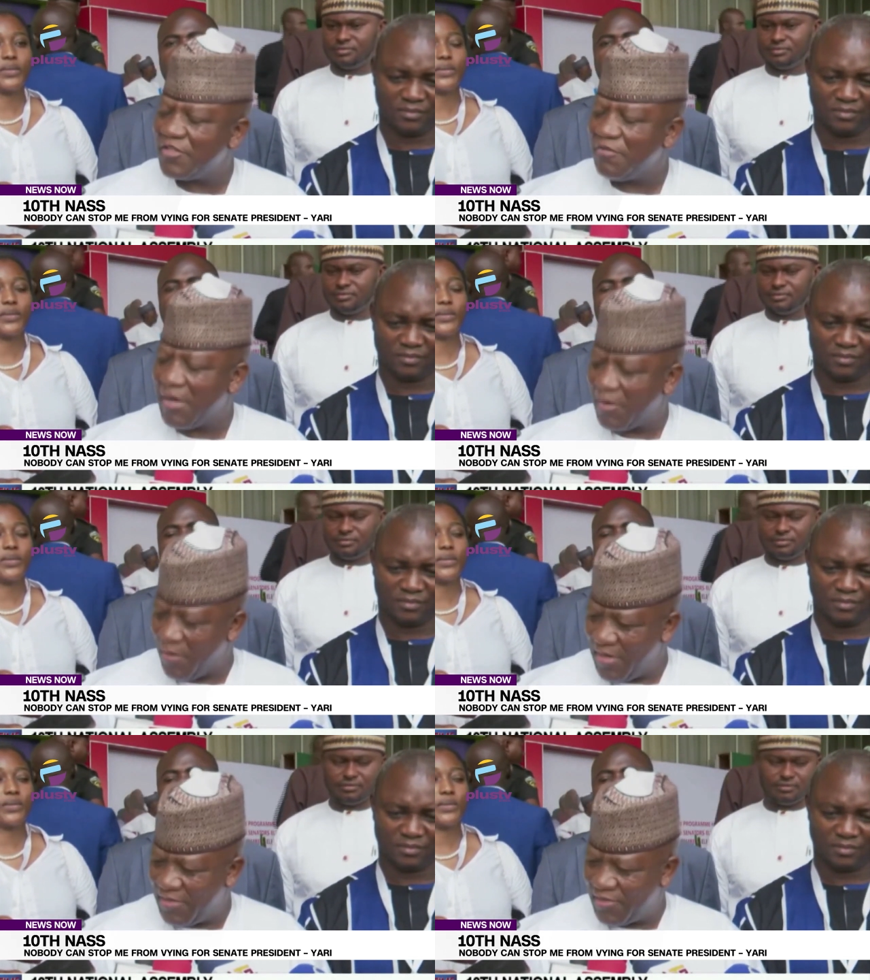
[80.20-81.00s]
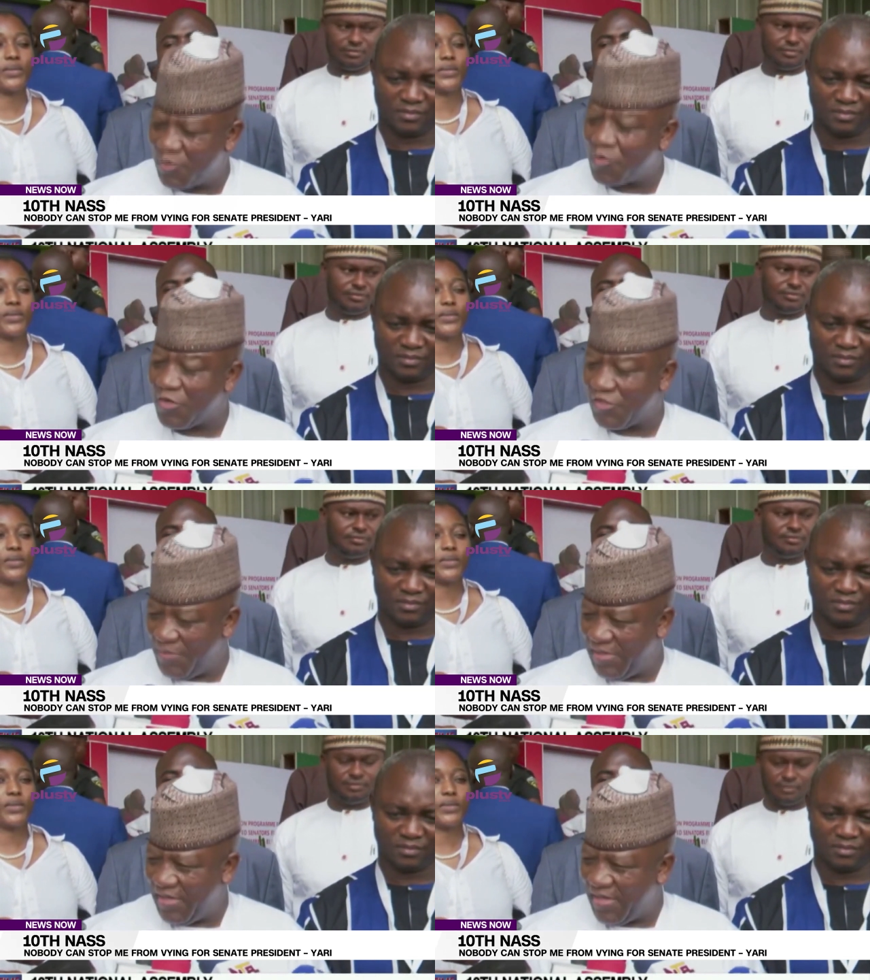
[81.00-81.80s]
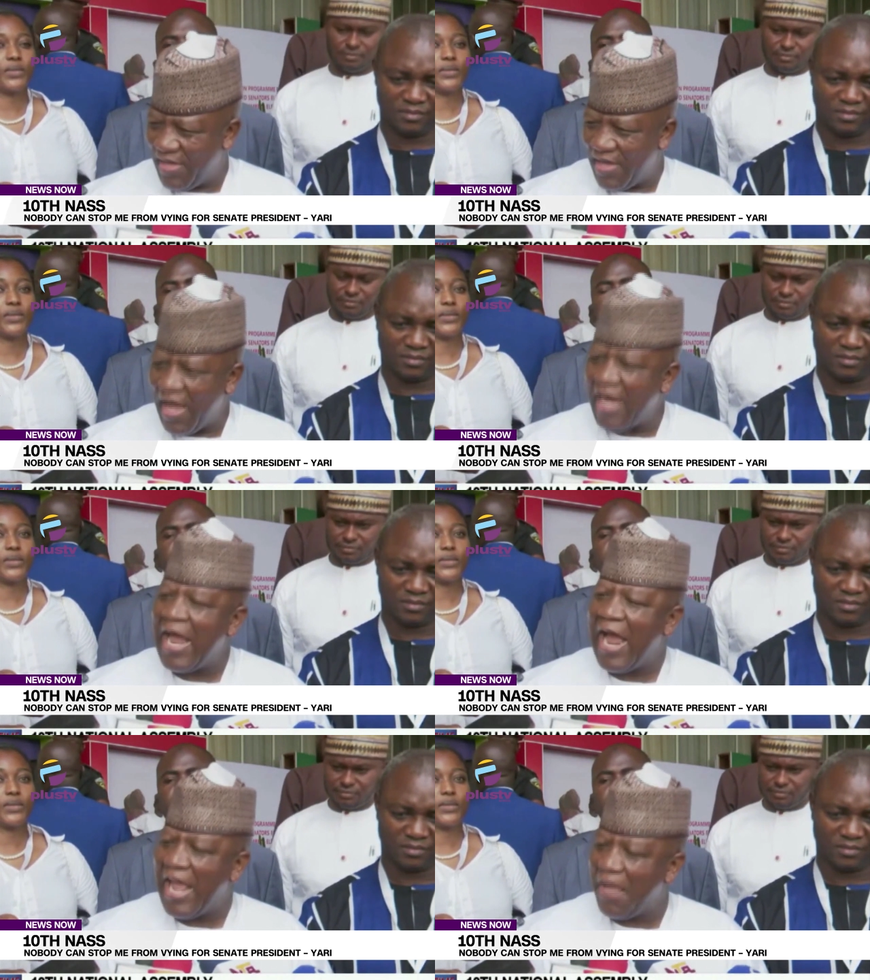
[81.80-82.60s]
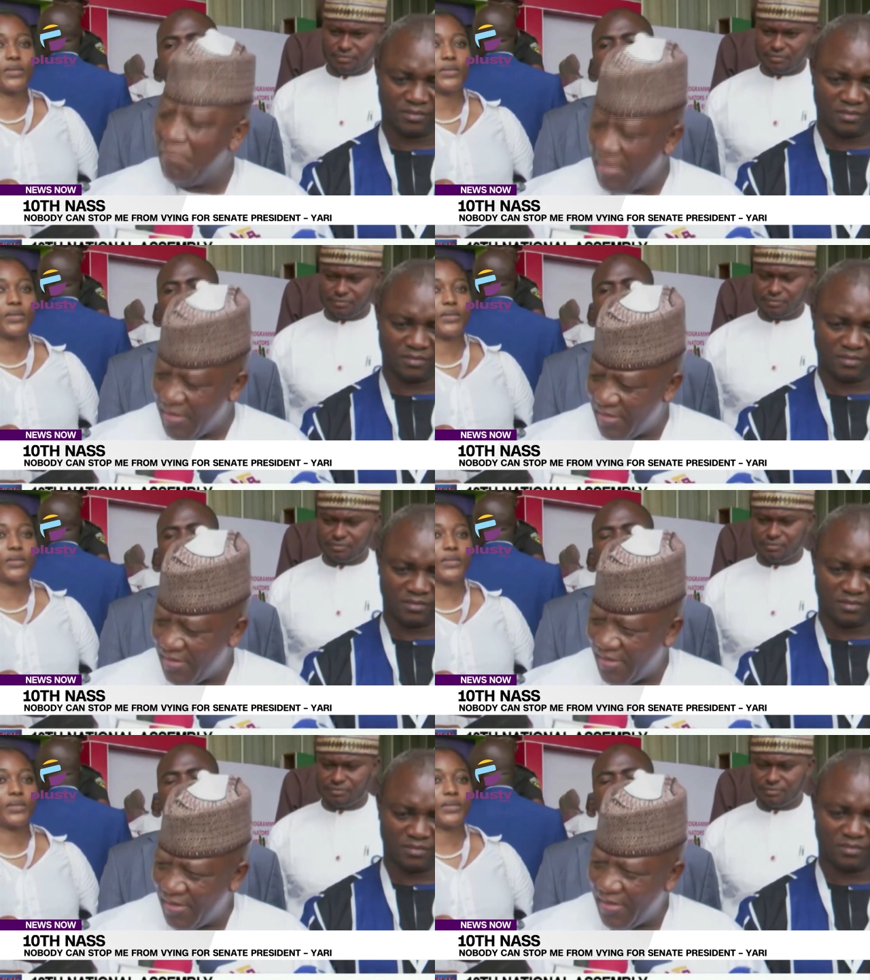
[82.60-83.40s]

Speaker 1: indulgence of my colleagues to trust me and hire me.